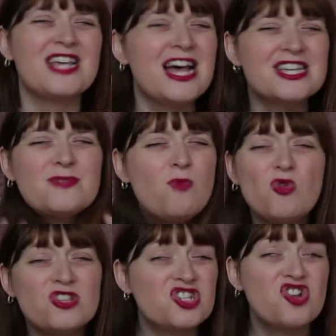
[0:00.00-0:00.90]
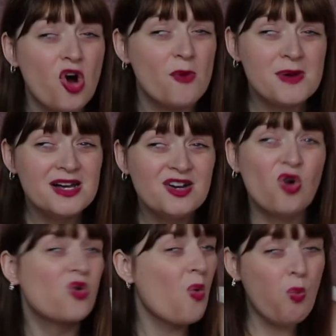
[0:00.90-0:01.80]
a sports top
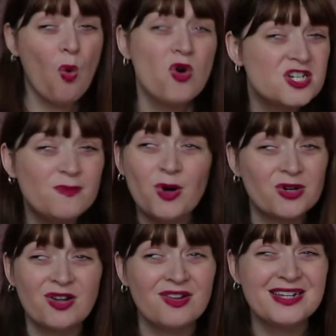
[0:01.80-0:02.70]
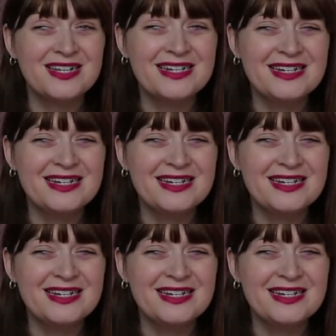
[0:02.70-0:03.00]
or a water bottle.